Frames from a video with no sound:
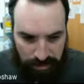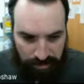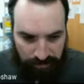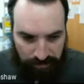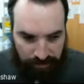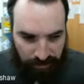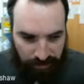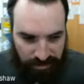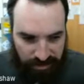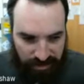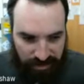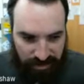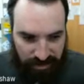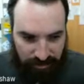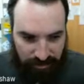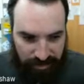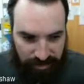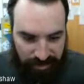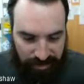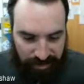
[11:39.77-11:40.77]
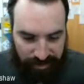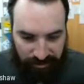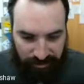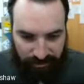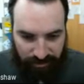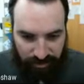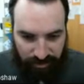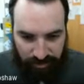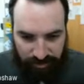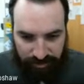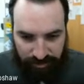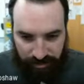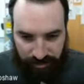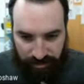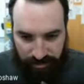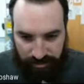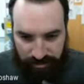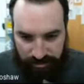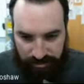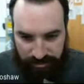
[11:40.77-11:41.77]
Even though it's like completely full of
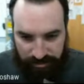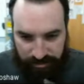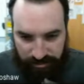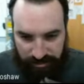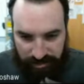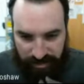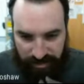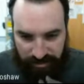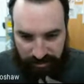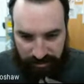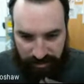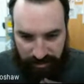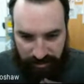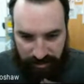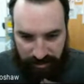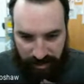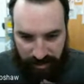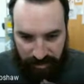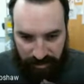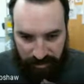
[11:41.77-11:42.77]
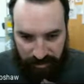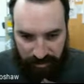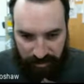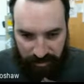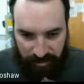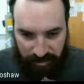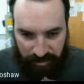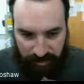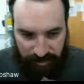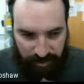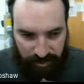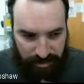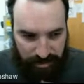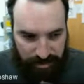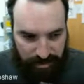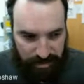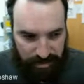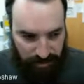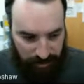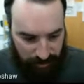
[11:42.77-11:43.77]
fuel, doesn't really matter all that
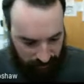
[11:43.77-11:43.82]
much.